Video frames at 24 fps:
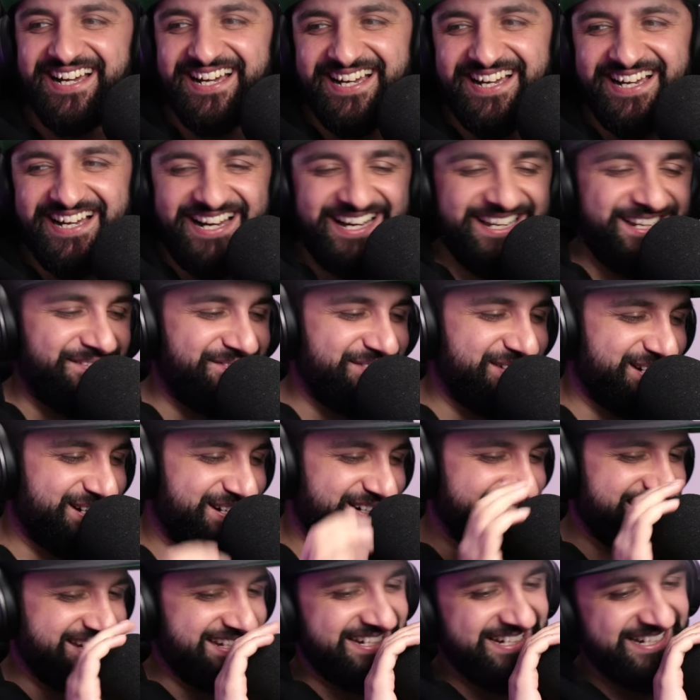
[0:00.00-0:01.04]
I love you,
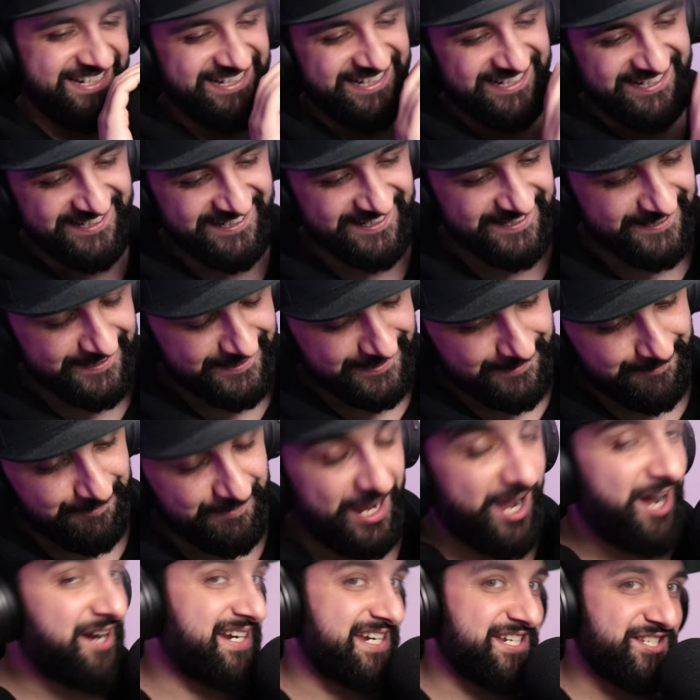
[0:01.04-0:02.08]
Augie.
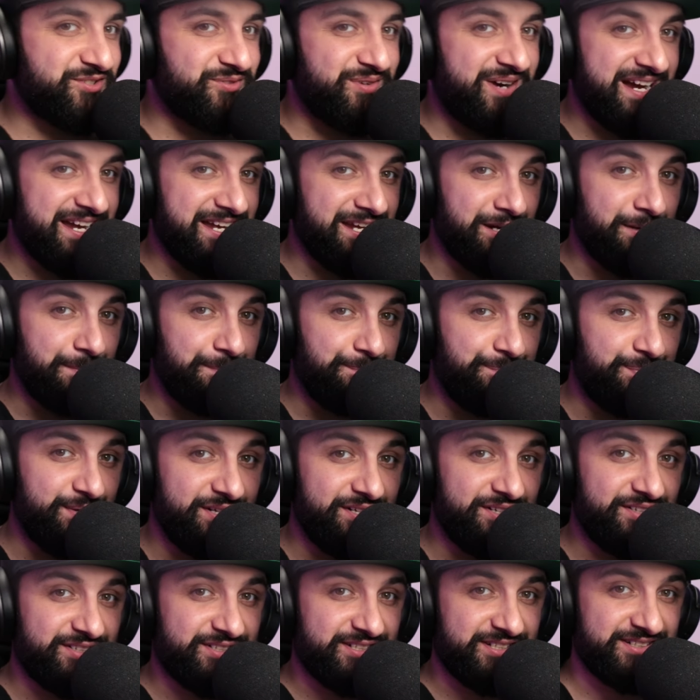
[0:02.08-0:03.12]
Hug is writing a
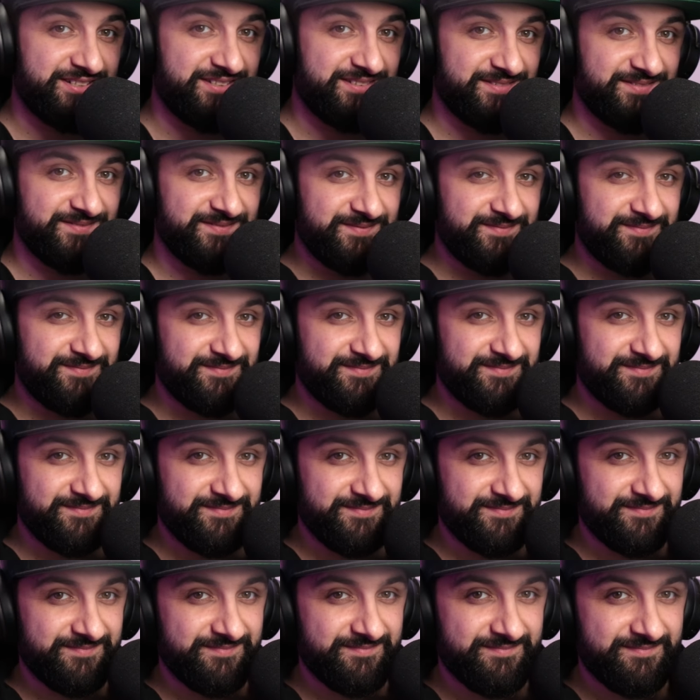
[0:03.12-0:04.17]
book.
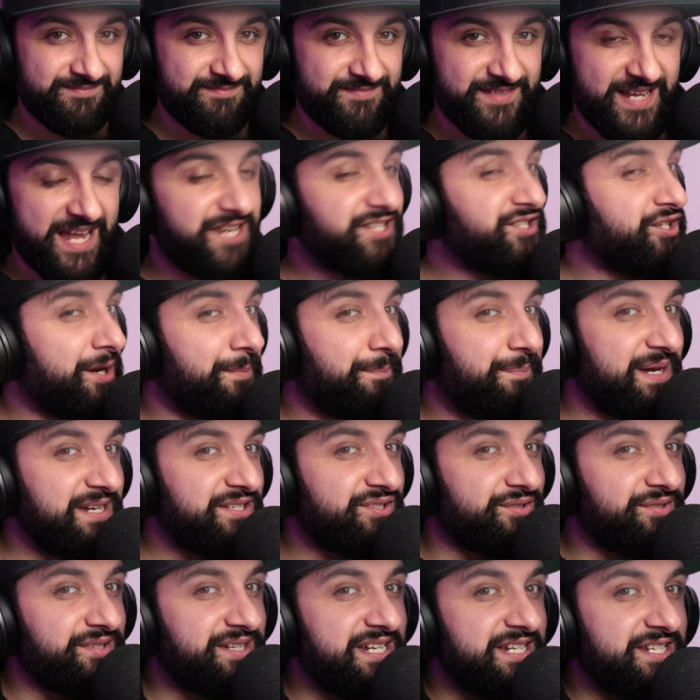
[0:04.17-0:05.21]
It's not
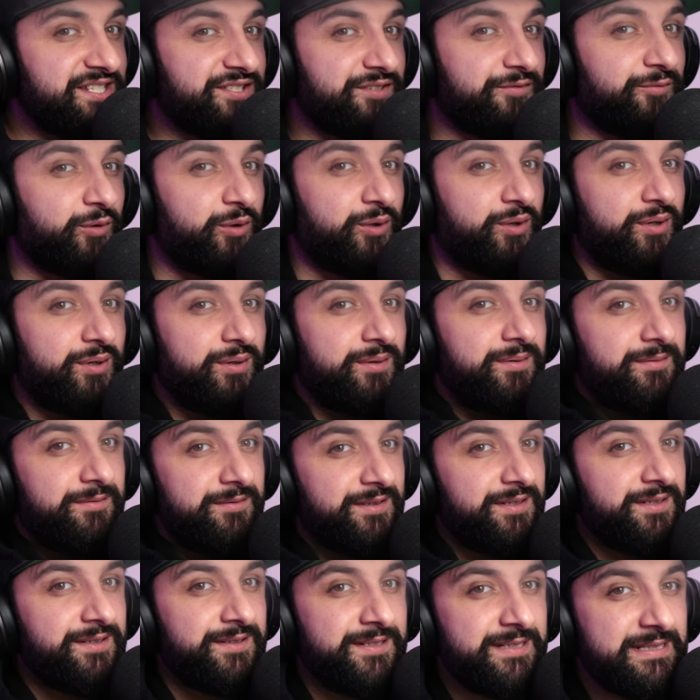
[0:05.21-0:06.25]
based on Gears of War,
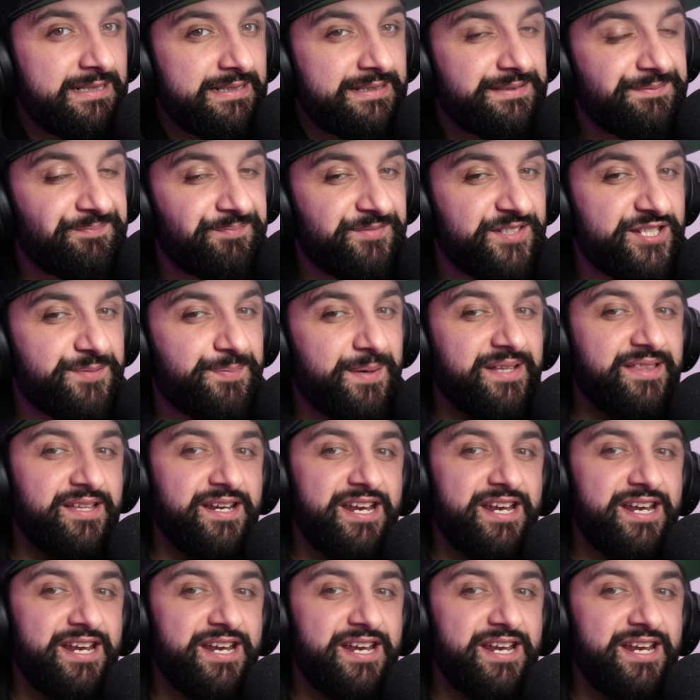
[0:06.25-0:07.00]
despite the